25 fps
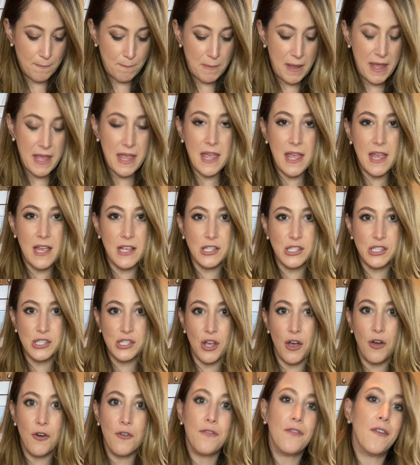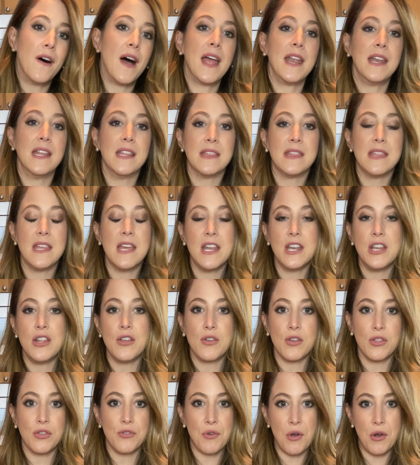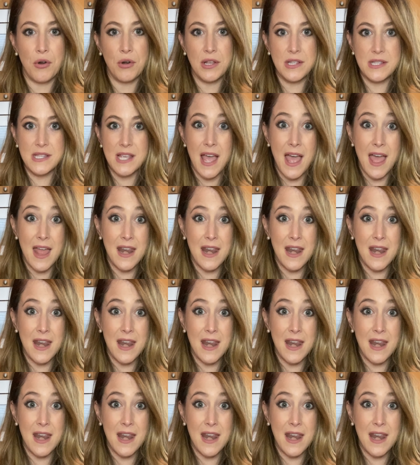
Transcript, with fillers: making it so fine and thin you could throw it into